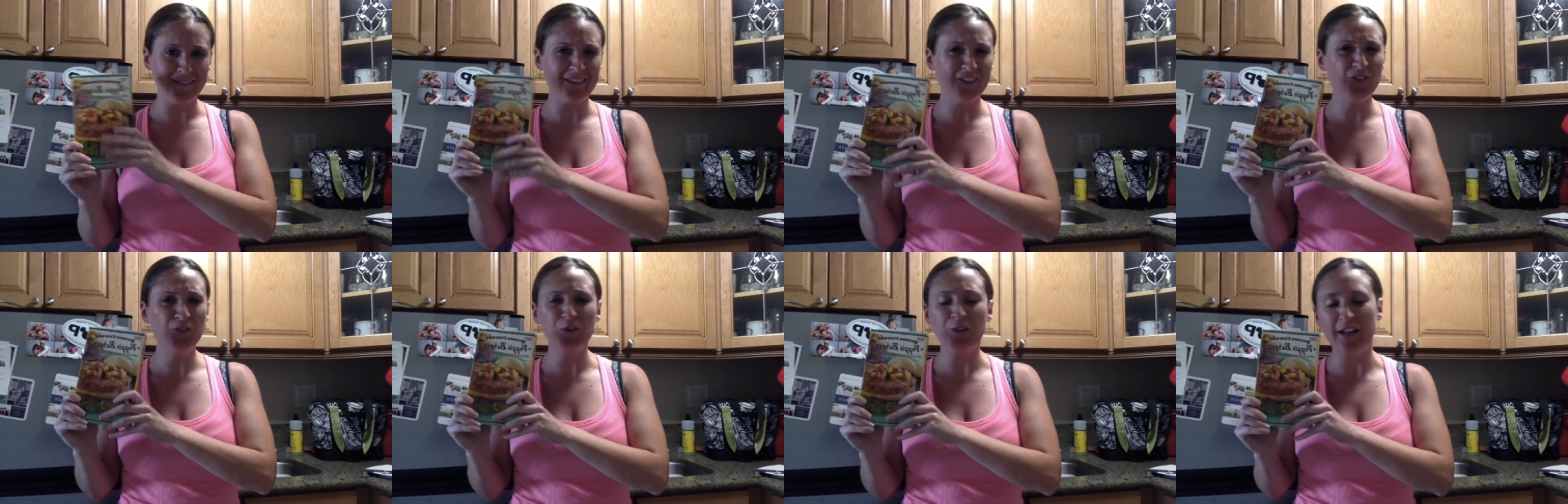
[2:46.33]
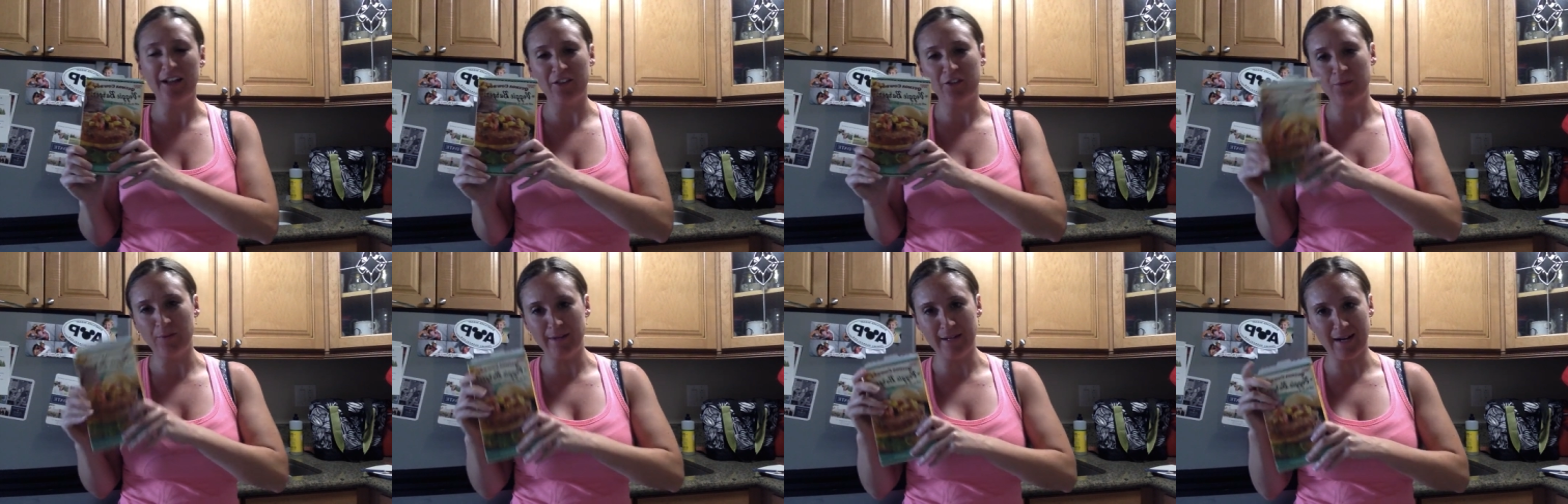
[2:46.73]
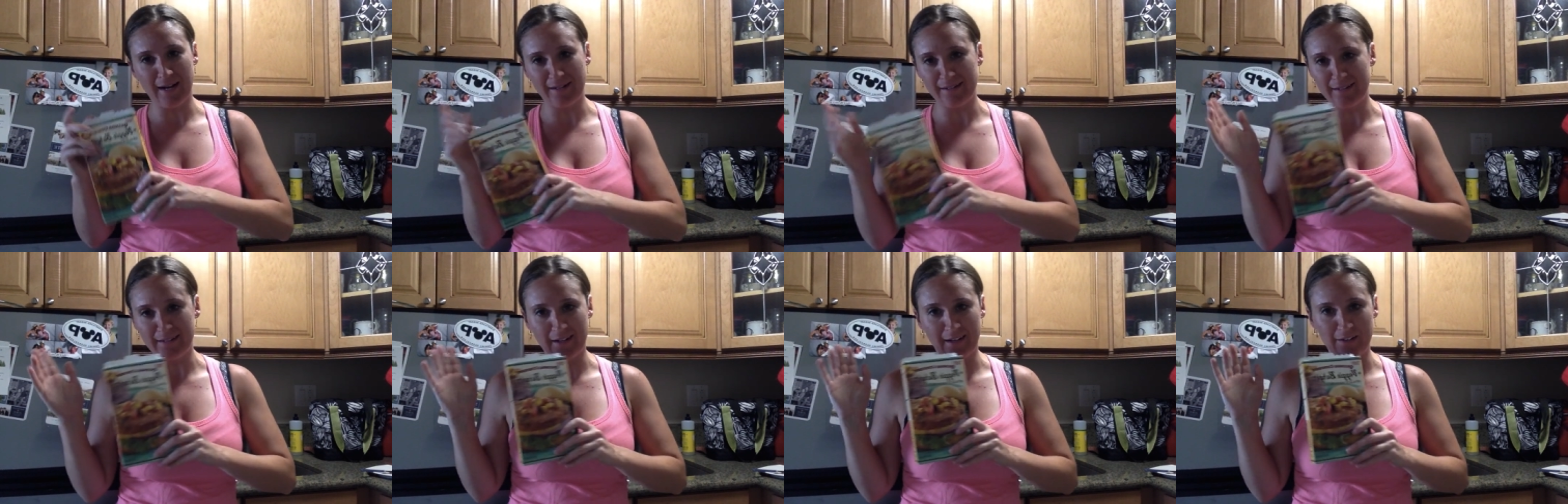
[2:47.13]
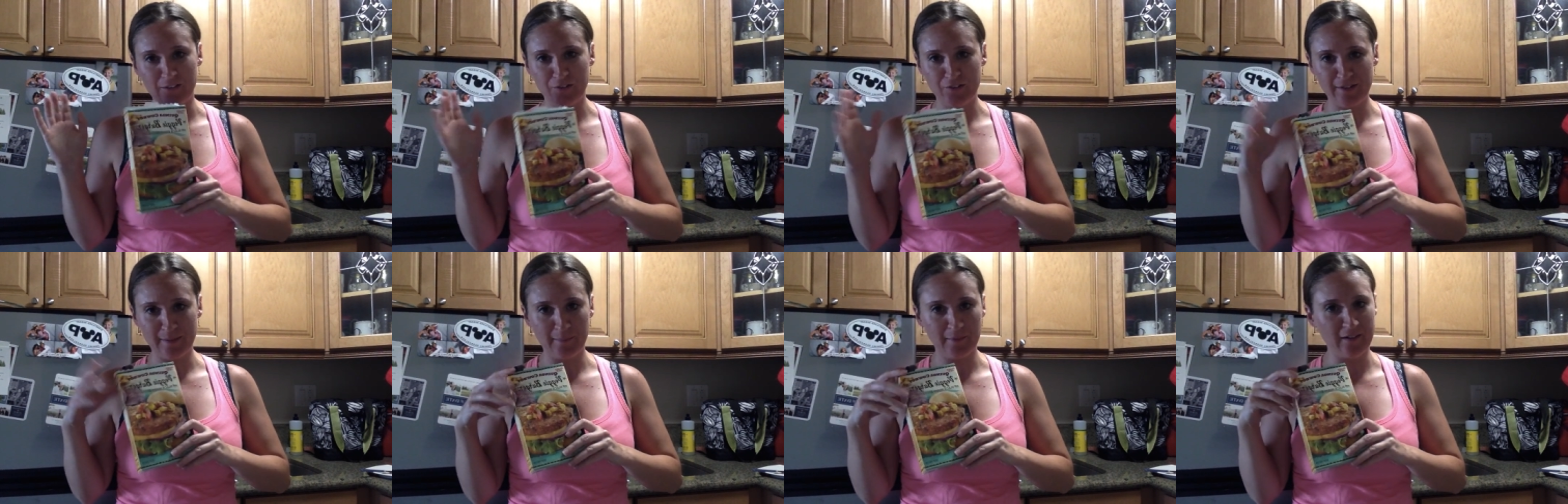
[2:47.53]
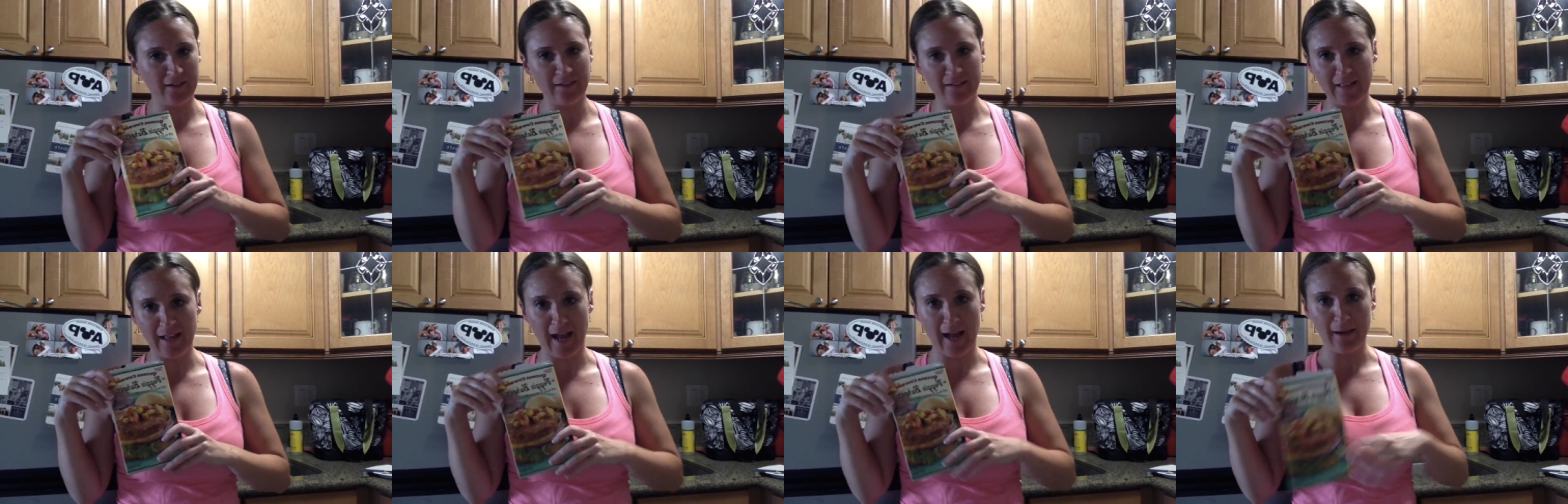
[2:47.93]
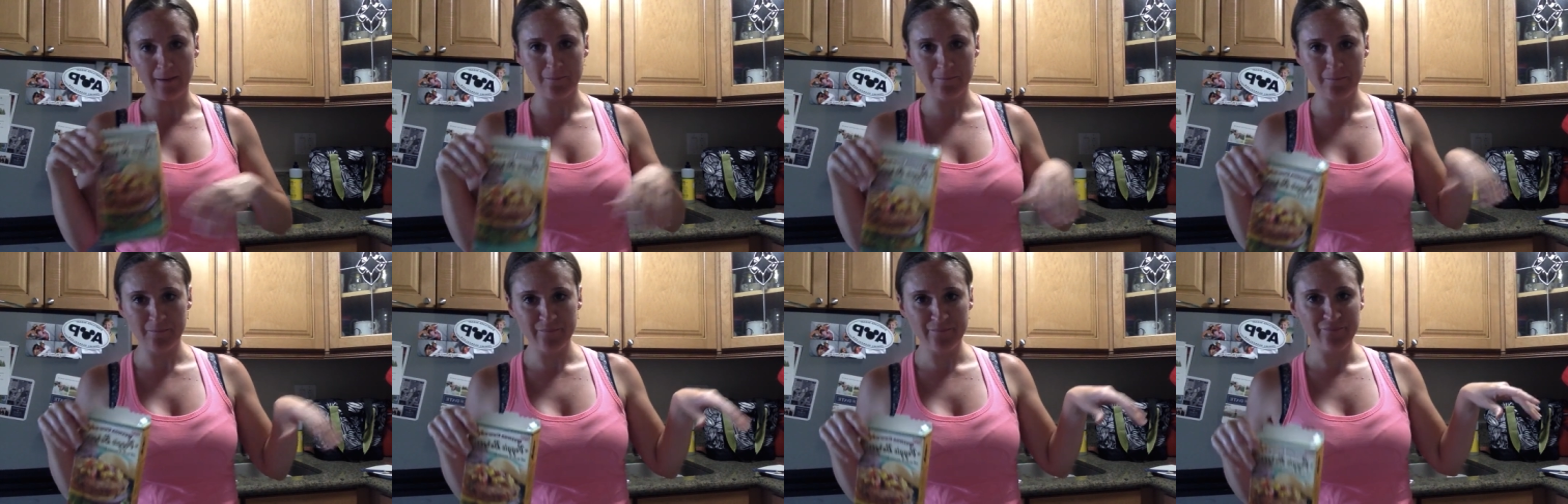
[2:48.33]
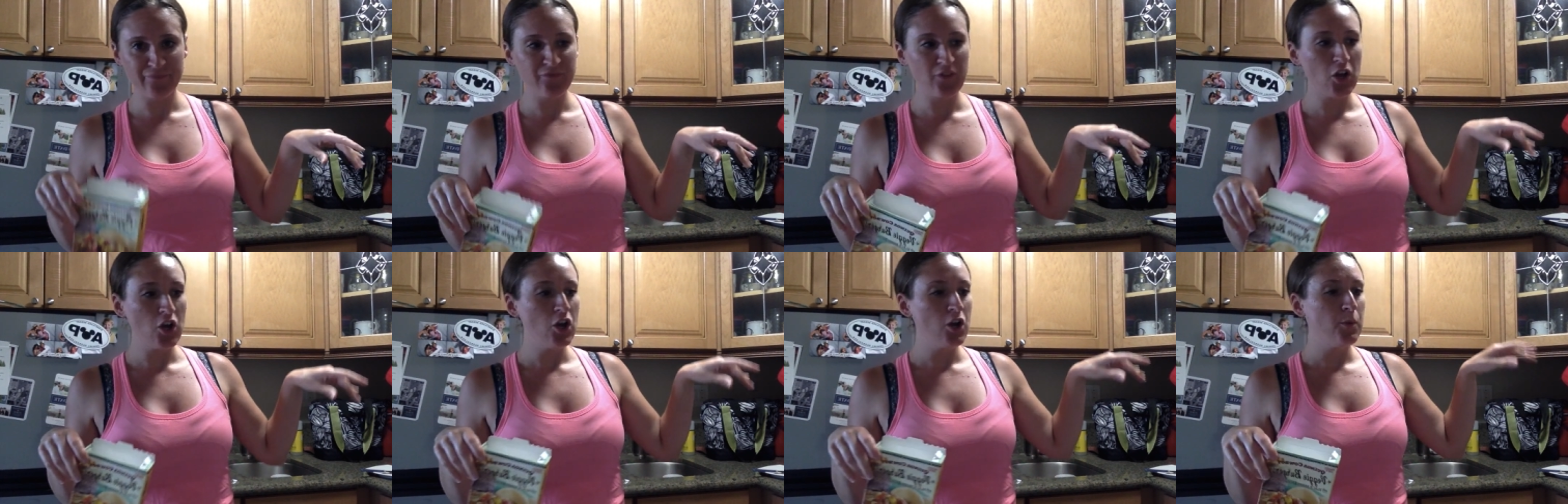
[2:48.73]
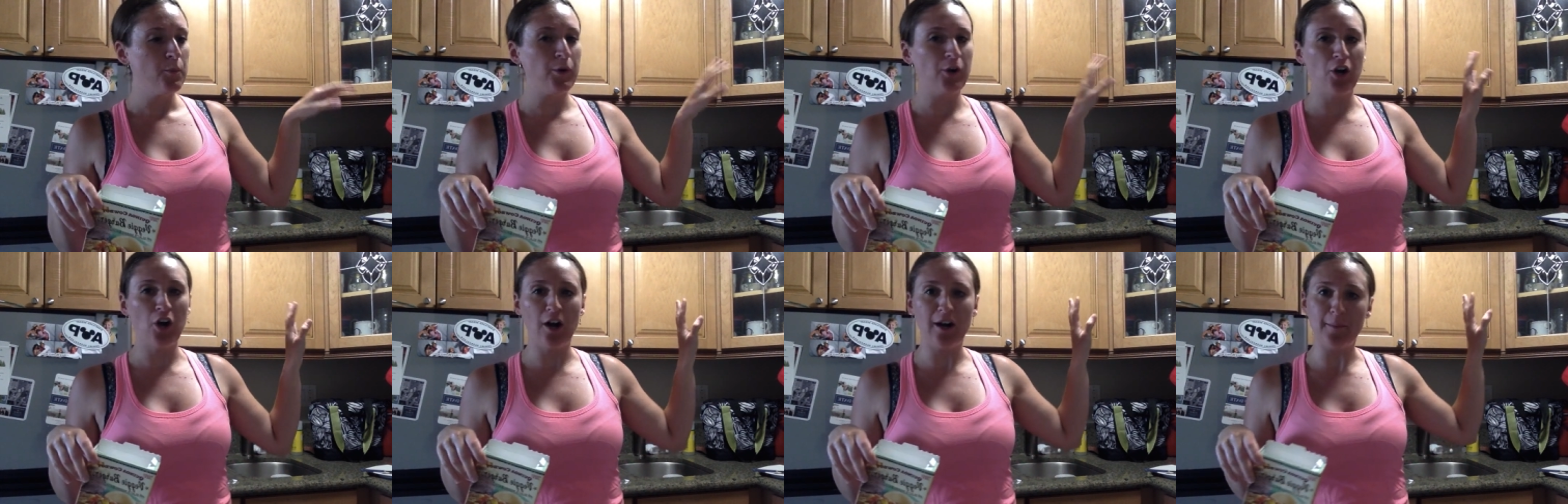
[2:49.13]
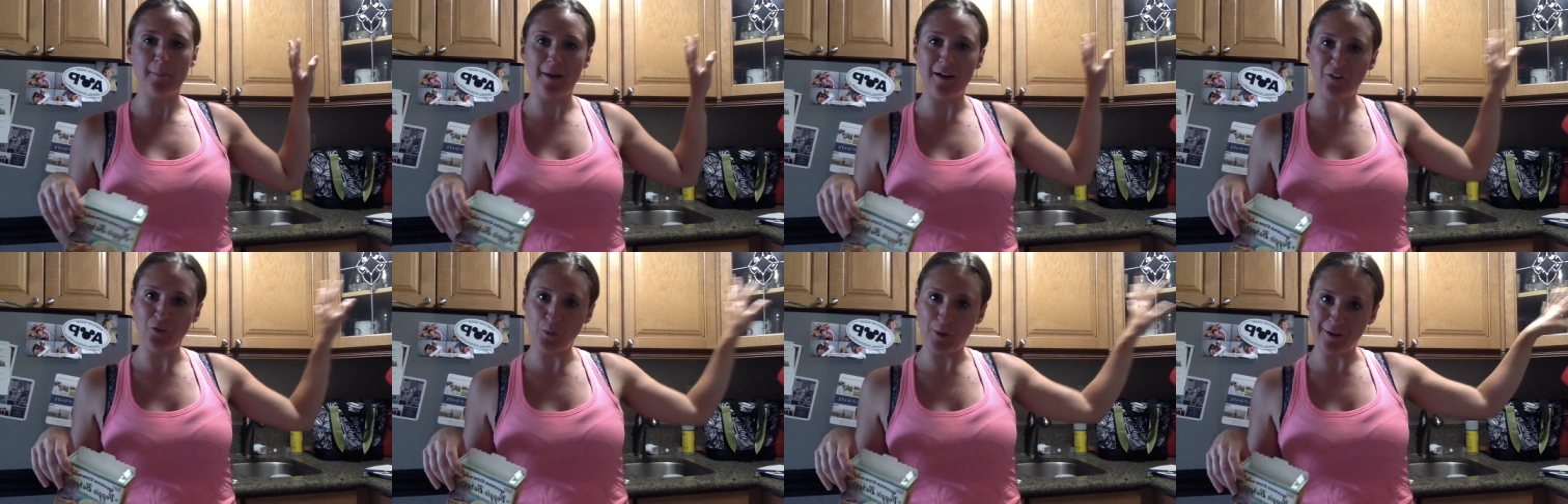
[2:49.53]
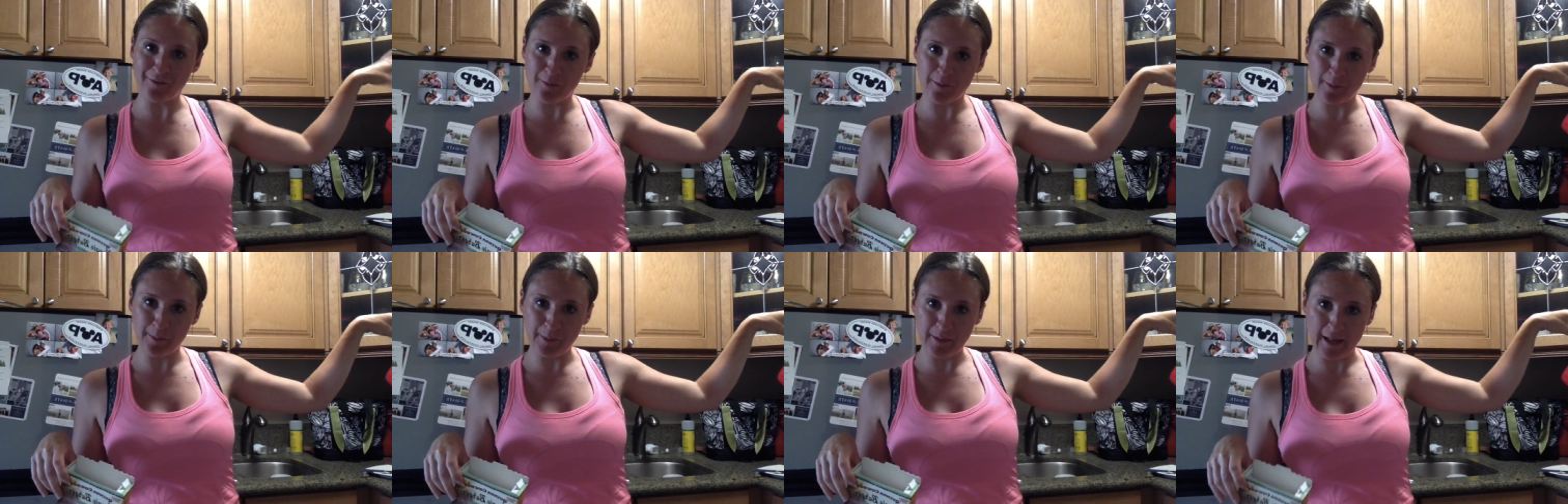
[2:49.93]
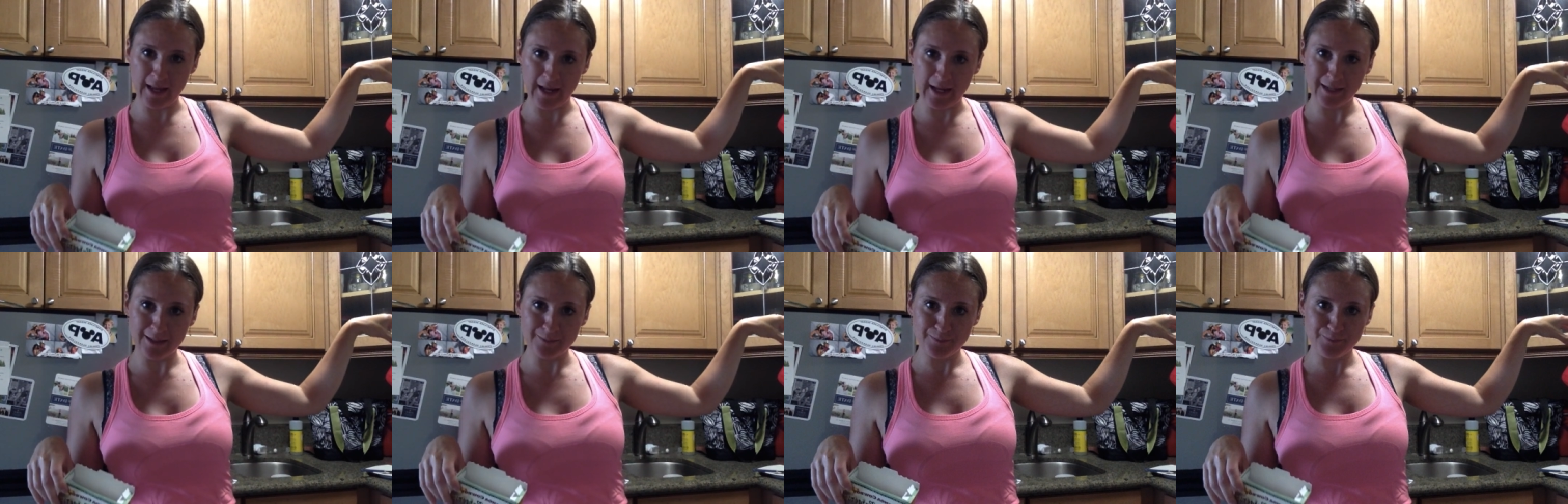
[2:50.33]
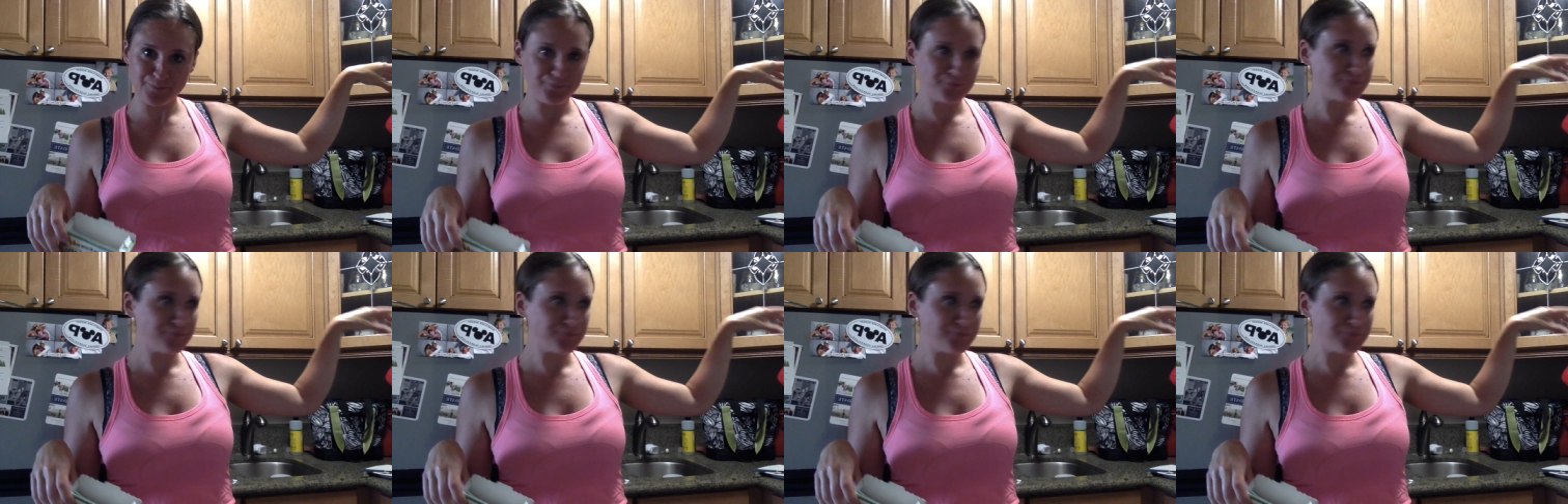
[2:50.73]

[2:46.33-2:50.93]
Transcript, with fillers: I think they're like $3.99 or something like that. Put it on a microwavable plate.